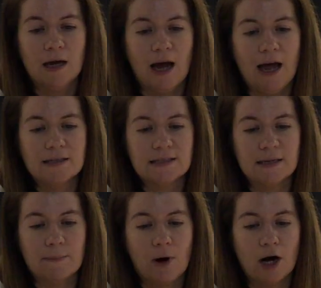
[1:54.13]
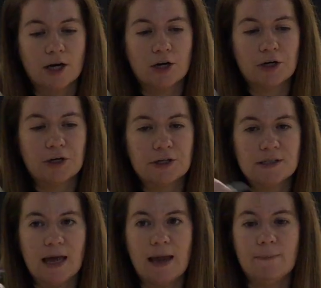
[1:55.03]
I see markers
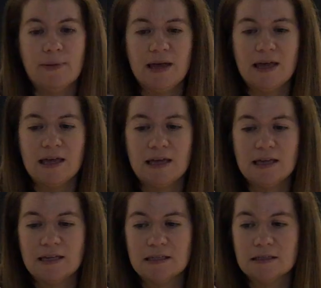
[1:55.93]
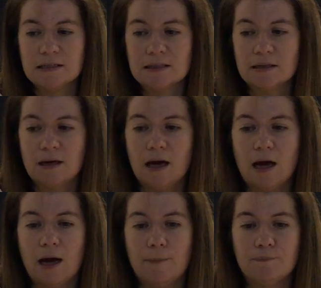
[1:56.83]
and pens,
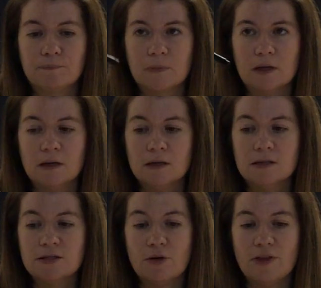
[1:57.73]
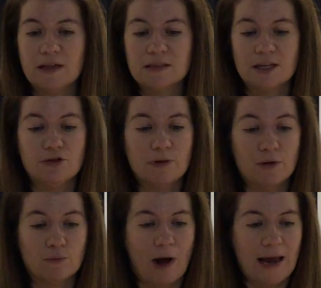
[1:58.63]
so things that you
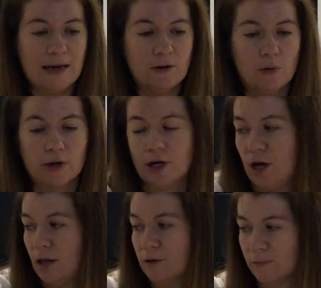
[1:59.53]
can write or color